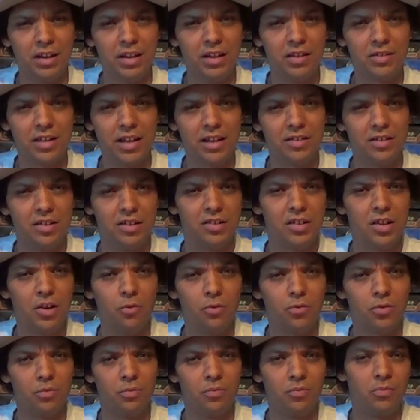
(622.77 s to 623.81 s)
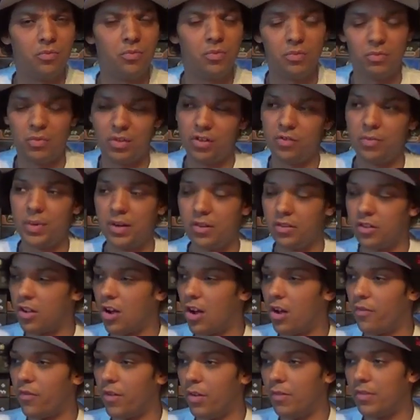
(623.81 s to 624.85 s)
He says he sells them, must mean the
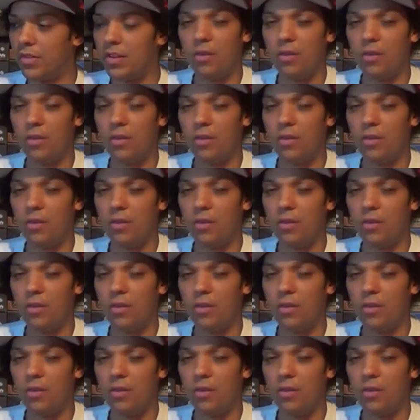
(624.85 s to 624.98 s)
guy in front,